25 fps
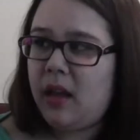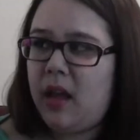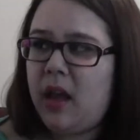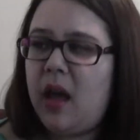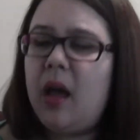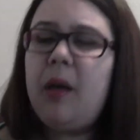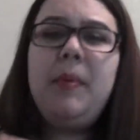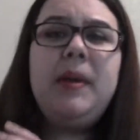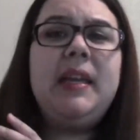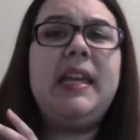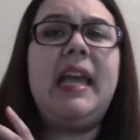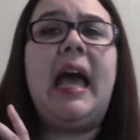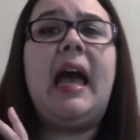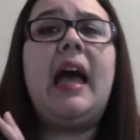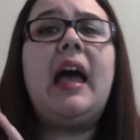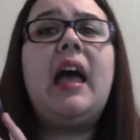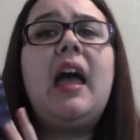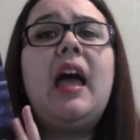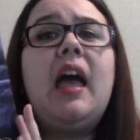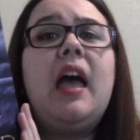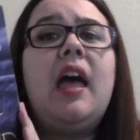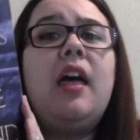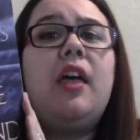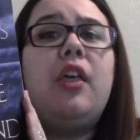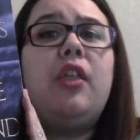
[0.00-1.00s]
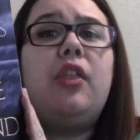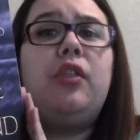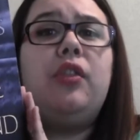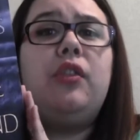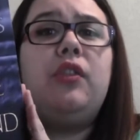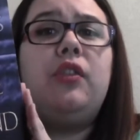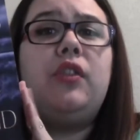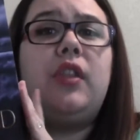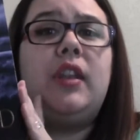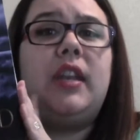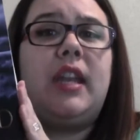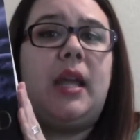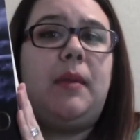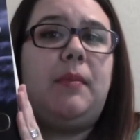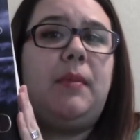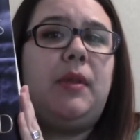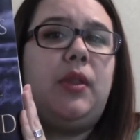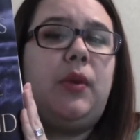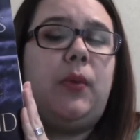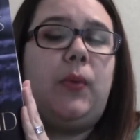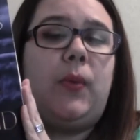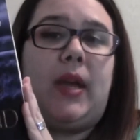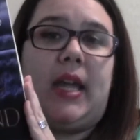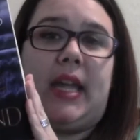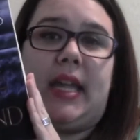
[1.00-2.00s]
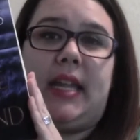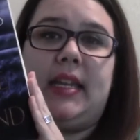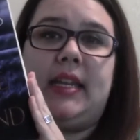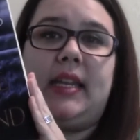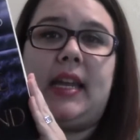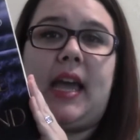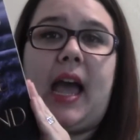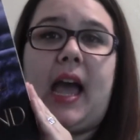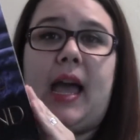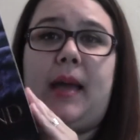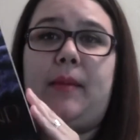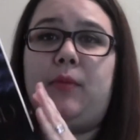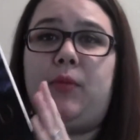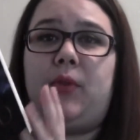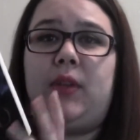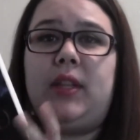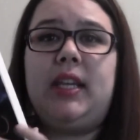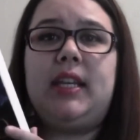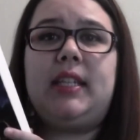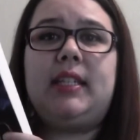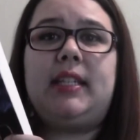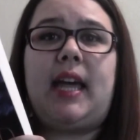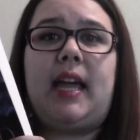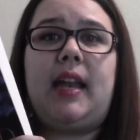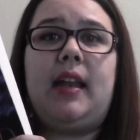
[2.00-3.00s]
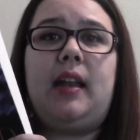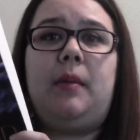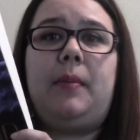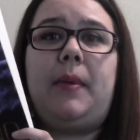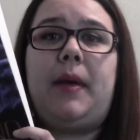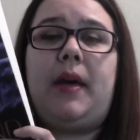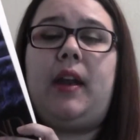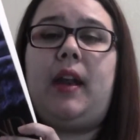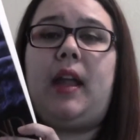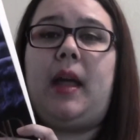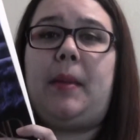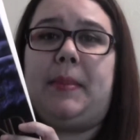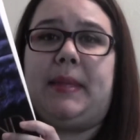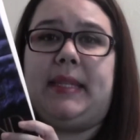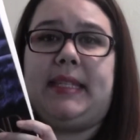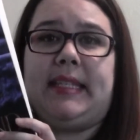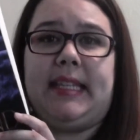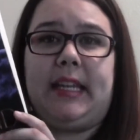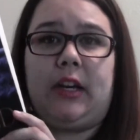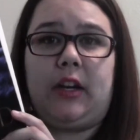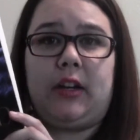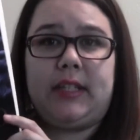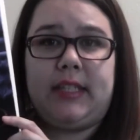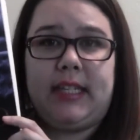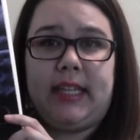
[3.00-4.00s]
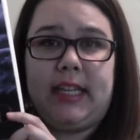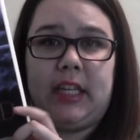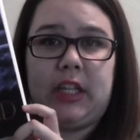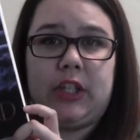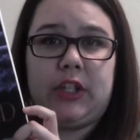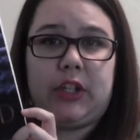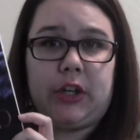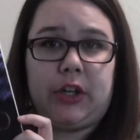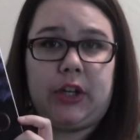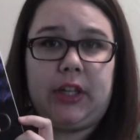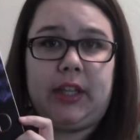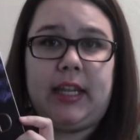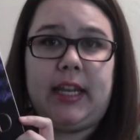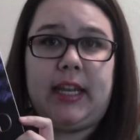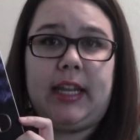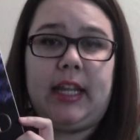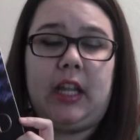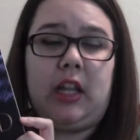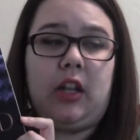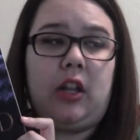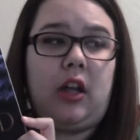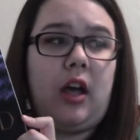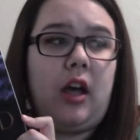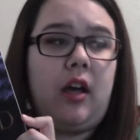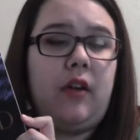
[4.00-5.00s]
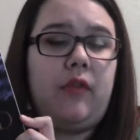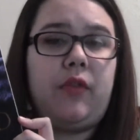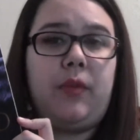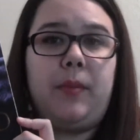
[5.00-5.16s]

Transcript: But yeah, The Name of the Wind, I'm really excited about it. I've been seeing circulating a lot.